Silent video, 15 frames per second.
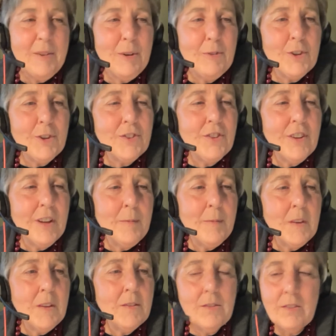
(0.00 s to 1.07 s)
We've got
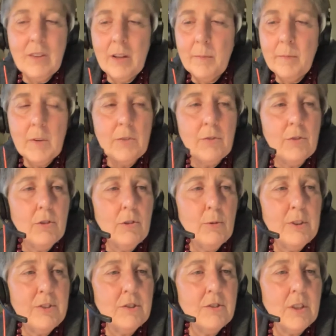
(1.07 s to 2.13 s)
there's two
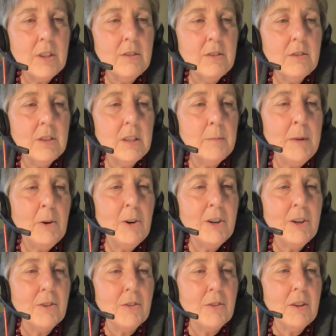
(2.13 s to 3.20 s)
questions I can see. Good.
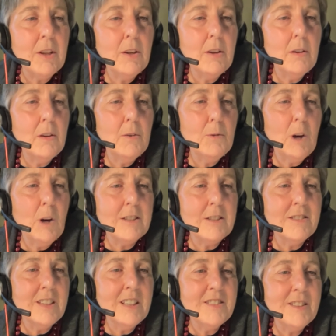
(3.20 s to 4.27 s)
Meredith, I think you'd like to
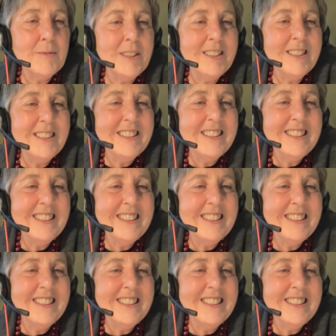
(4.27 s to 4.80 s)
say something.